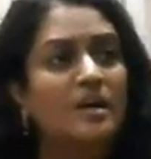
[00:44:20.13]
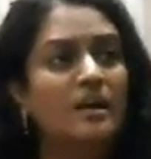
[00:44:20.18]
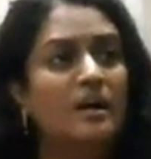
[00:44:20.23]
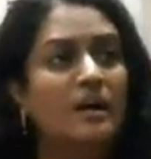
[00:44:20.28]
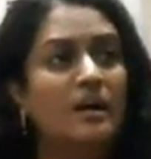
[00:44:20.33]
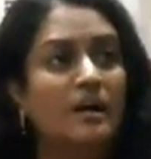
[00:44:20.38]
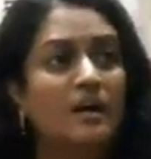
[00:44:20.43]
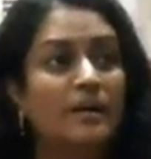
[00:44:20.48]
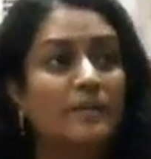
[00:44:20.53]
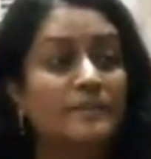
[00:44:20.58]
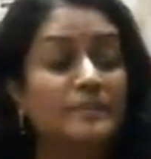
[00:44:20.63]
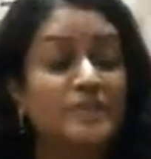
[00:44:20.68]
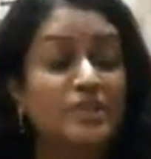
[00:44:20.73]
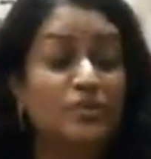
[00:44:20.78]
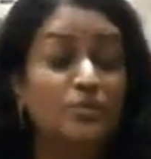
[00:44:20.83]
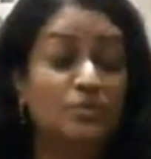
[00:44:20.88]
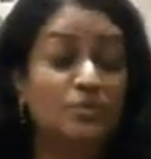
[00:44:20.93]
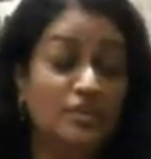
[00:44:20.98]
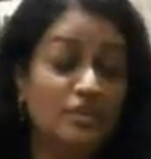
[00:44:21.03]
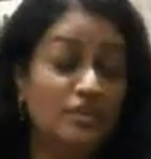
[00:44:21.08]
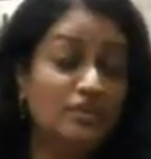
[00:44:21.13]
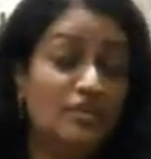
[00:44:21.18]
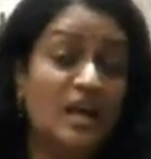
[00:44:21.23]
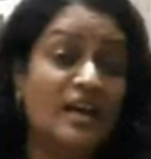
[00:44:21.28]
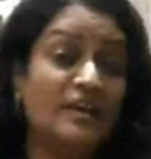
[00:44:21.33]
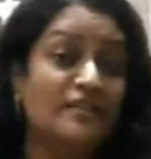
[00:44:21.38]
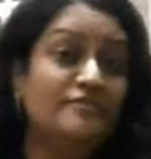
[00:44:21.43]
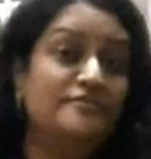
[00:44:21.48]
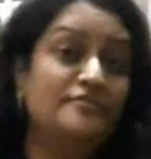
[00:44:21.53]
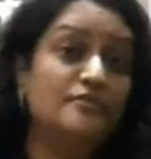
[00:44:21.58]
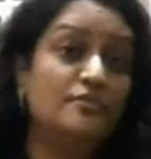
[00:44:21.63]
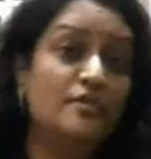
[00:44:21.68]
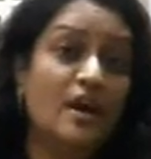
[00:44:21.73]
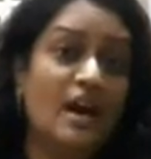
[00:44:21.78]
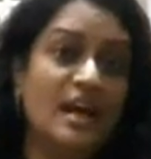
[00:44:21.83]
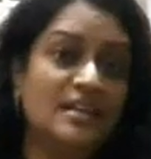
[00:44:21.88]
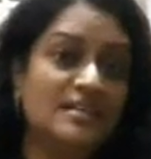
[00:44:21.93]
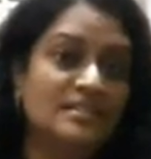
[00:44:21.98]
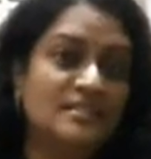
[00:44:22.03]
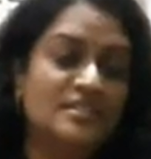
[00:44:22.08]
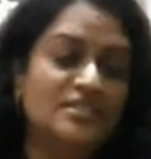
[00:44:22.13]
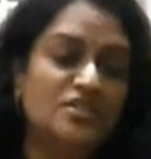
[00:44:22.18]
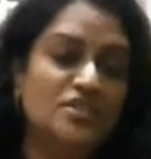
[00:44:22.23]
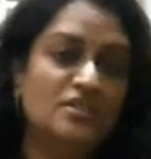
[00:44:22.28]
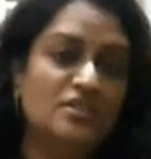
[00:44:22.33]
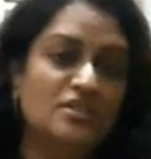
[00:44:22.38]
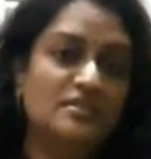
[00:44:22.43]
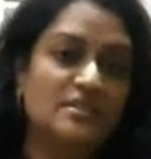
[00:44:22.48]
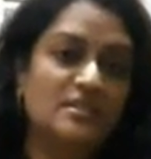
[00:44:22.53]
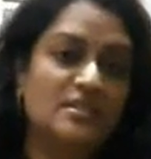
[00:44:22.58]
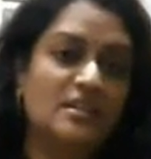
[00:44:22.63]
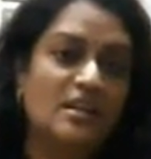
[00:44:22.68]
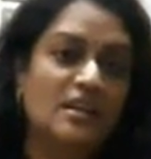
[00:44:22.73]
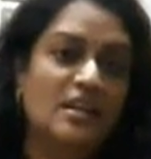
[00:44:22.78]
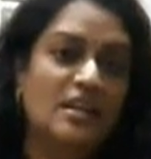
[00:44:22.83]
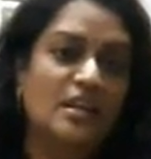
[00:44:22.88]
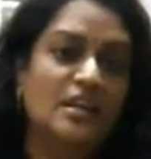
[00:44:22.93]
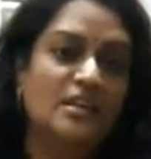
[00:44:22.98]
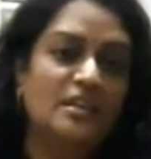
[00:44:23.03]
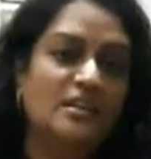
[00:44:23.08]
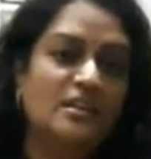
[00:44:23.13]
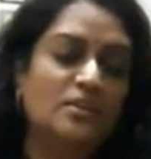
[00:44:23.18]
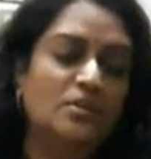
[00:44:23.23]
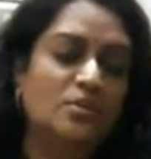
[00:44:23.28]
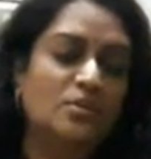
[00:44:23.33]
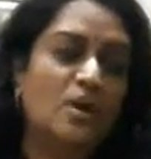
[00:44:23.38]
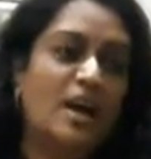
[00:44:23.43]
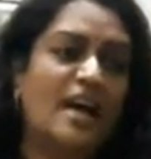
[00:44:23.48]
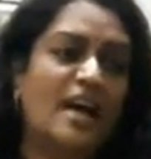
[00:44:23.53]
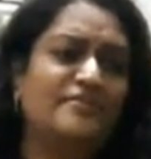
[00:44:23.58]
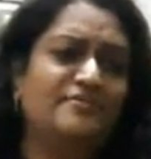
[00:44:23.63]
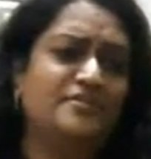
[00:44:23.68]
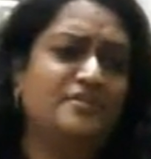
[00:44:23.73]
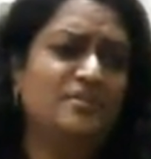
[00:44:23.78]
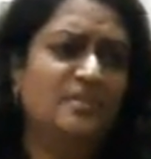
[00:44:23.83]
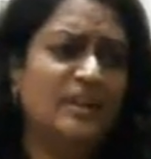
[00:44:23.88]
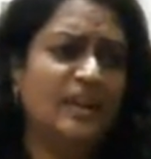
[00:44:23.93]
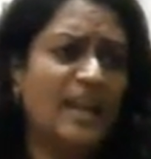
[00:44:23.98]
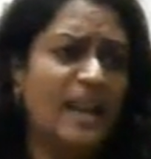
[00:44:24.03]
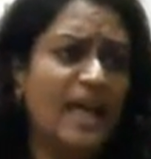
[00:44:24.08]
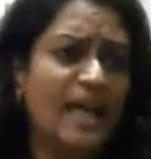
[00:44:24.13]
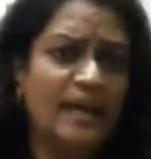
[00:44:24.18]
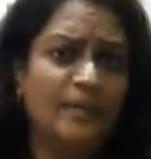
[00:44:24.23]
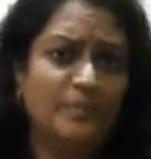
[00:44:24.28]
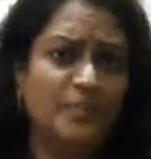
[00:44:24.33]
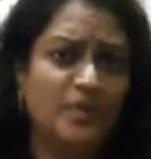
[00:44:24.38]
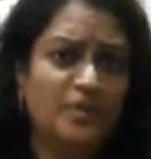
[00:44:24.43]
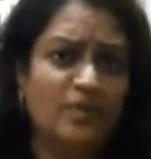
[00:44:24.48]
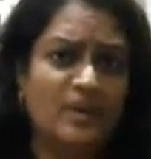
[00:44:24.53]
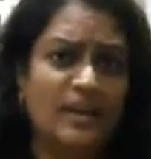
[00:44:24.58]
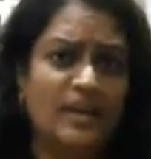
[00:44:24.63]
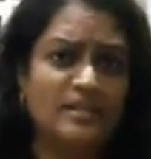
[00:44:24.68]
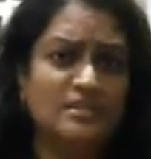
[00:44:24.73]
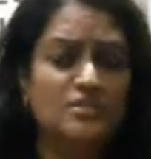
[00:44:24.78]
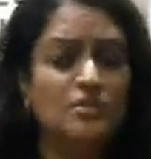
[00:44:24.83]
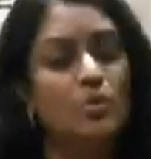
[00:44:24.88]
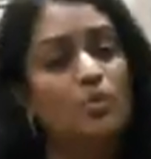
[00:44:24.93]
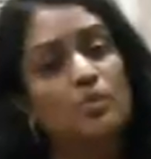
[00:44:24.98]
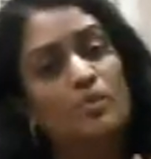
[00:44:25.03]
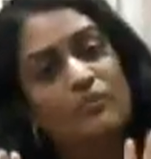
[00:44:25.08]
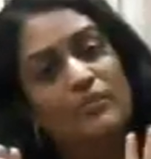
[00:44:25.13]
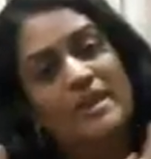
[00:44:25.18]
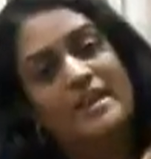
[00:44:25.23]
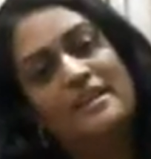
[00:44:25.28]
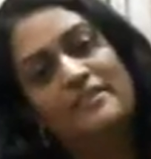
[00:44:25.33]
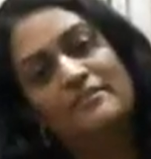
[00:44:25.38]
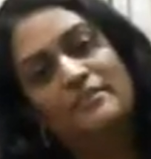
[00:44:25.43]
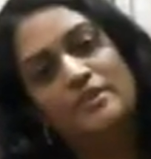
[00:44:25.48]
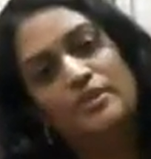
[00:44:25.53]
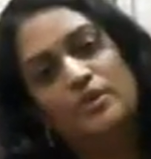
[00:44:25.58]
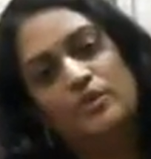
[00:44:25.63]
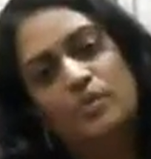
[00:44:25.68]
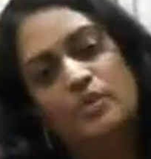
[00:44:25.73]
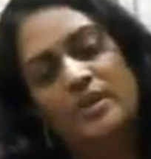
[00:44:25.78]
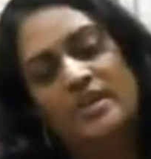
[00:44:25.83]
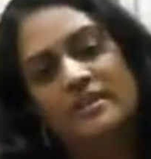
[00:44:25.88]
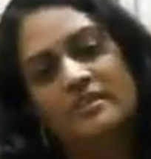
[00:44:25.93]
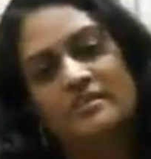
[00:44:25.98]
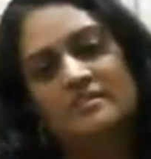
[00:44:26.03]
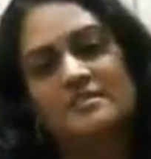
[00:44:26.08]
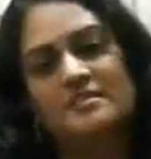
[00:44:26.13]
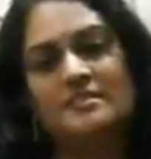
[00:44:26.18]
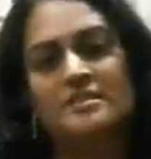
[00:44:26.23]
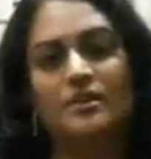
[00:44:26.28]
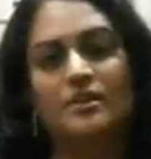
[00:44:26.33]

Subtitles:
You have to ask the children, you have to clap your hands whenever you hear the